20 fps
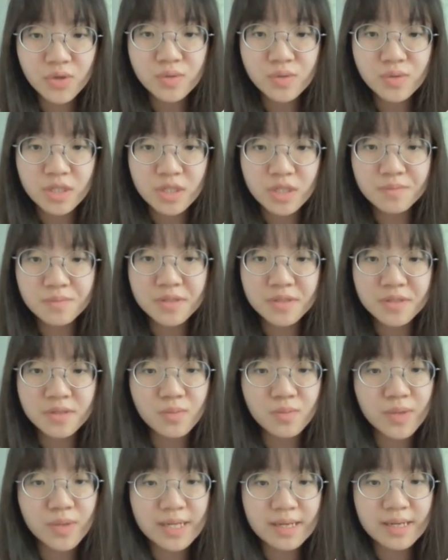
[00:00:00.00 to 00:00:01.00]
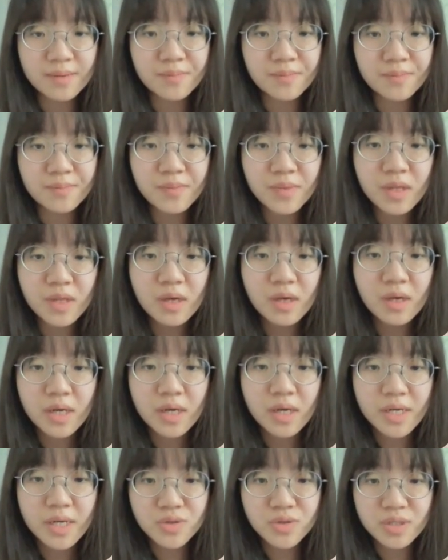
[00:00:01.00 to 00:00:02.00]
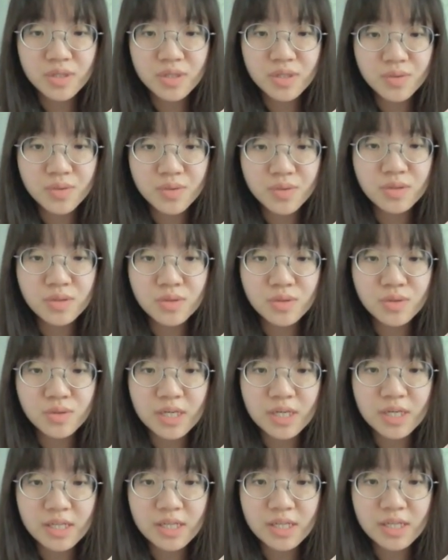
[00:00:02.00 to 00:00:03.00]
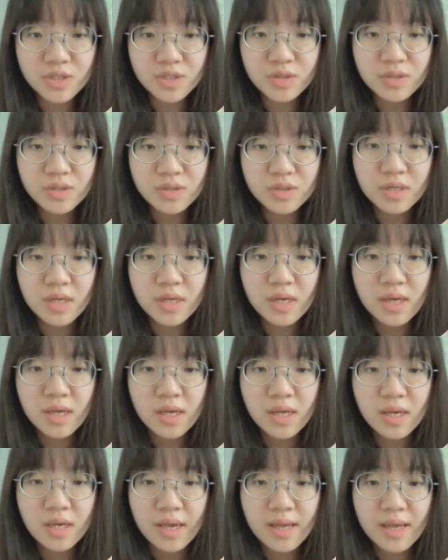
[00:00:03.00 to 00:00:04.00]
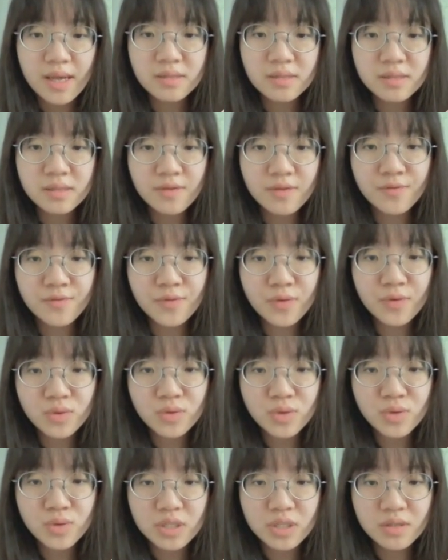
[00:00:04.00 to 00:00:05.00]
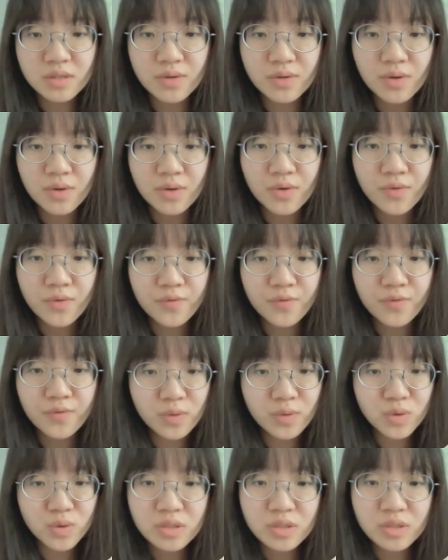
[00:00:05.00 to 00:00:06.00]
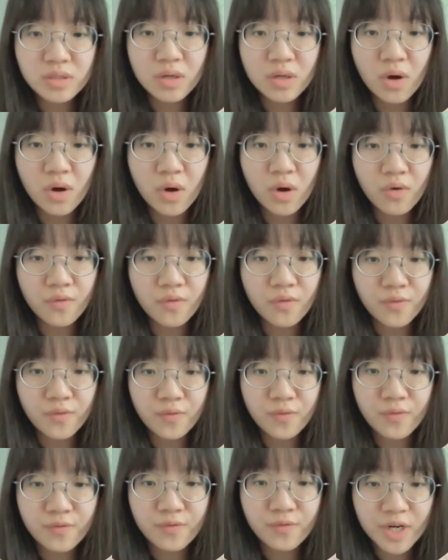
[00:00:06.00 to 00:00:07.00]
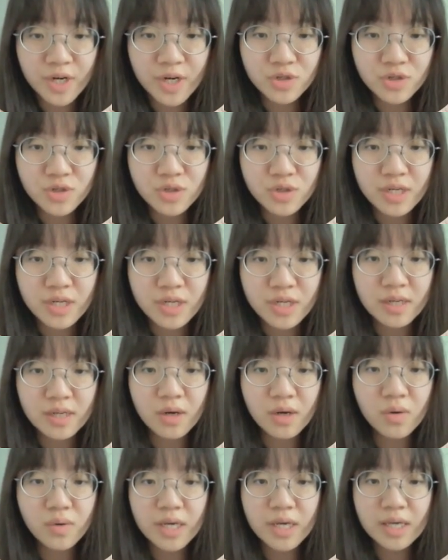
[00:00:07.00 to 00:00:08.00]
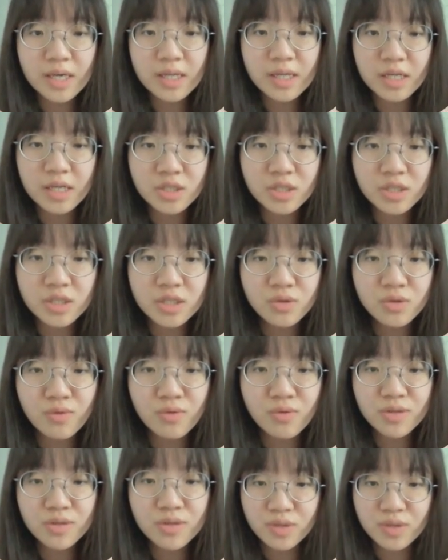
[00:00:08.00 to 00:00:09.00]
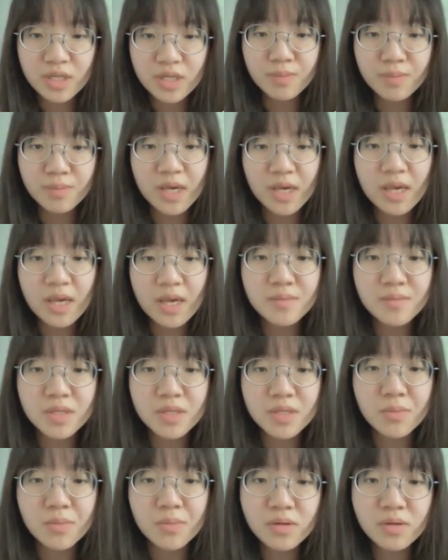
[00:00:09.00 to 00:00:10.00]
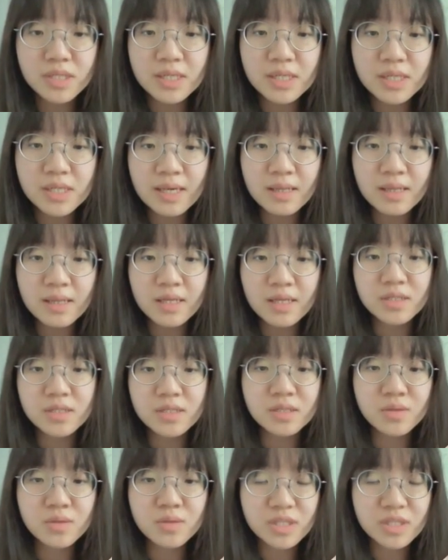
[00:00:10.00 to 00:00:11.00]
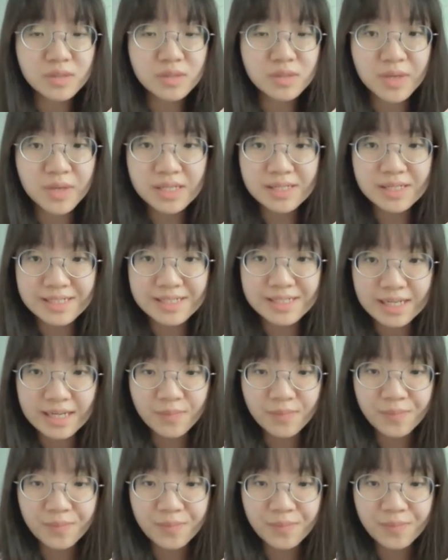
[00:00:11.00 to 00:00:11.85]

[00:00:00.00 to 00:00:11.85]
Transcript: terms William introduced to English, and the fusion of French and Old English gradually became the modern English we speak today.